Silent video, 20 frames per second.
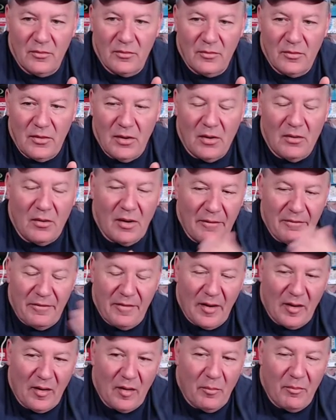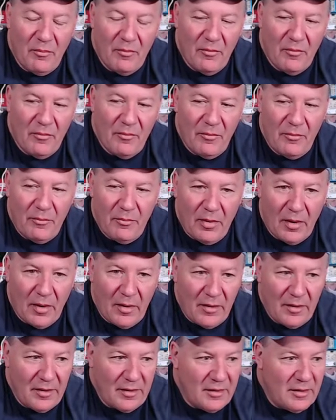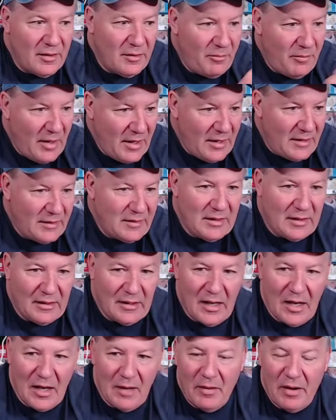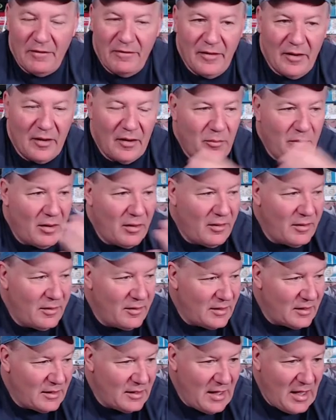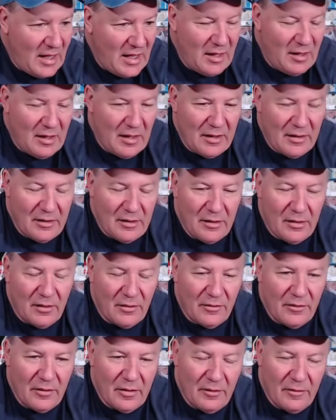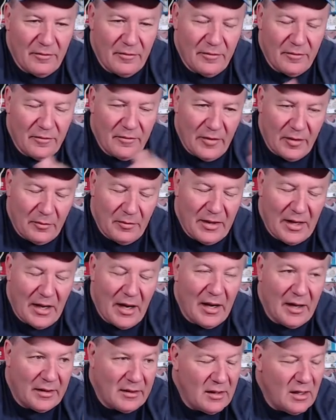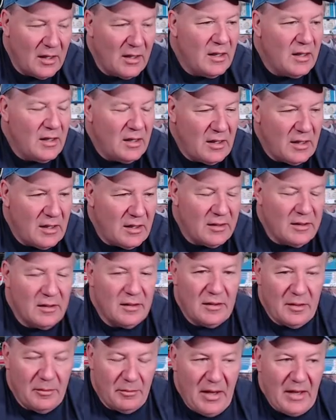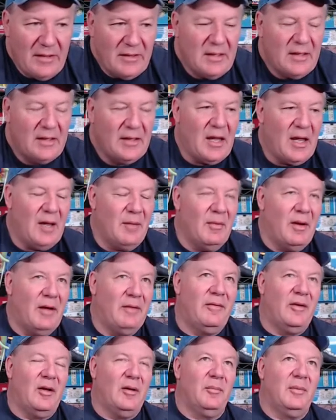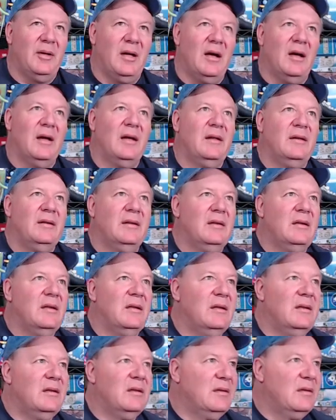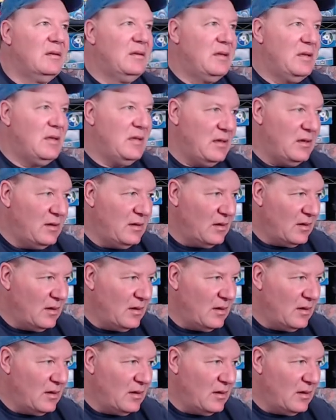you know, I fell apart in the painting game. I fell apart in the game, you know, uh, fell behind in the painting game. I fell behind in the